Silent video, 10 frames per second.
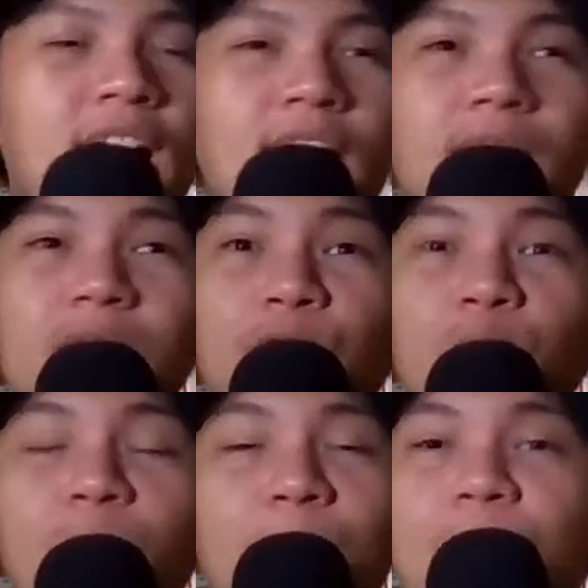And if you
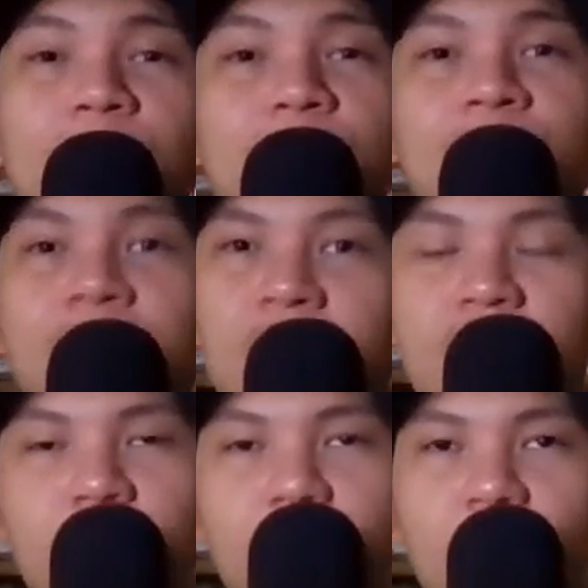remember,
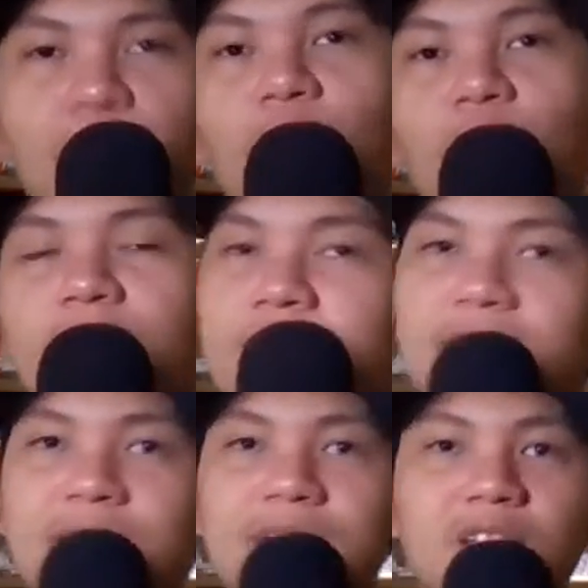before the
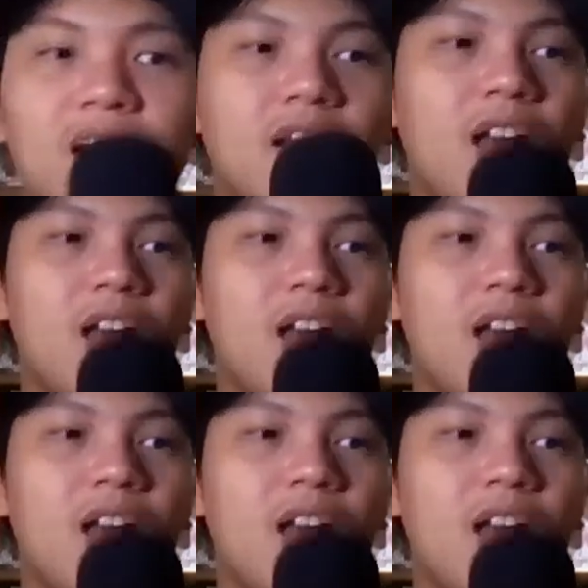season started,